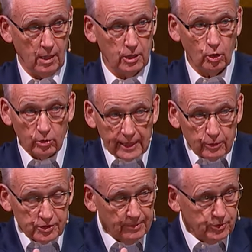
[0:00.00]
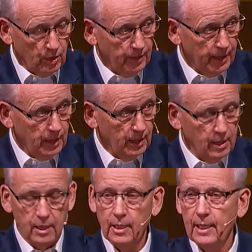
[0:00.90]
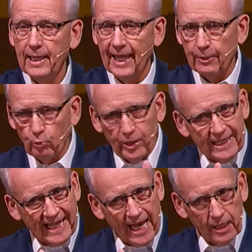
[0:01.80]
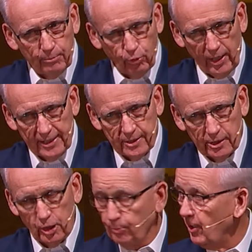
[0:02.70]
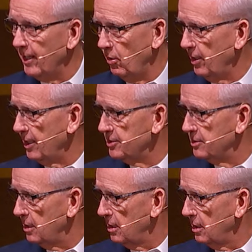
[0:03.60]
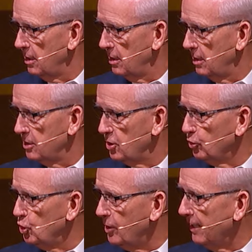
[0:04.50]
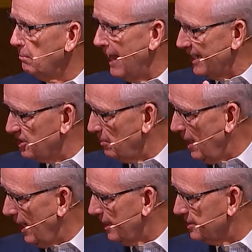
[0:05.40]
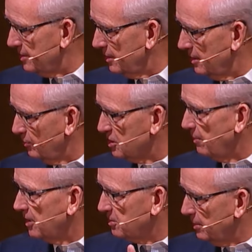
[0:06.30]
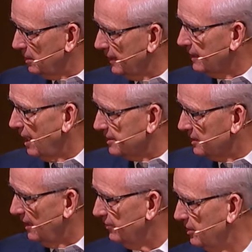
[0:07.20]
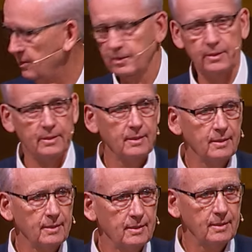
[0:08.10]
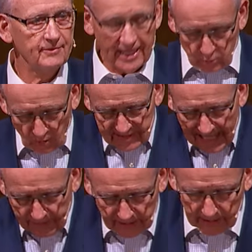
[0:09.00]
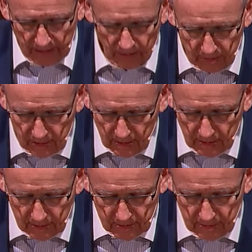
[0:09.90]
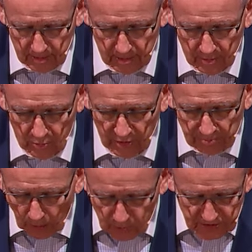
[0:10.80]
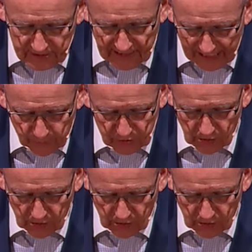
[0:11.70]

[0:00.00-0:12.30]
your leadership journey and recalibrate your priorities so you can maximize the responsibility God's given you. That's what's happening here with Moses and with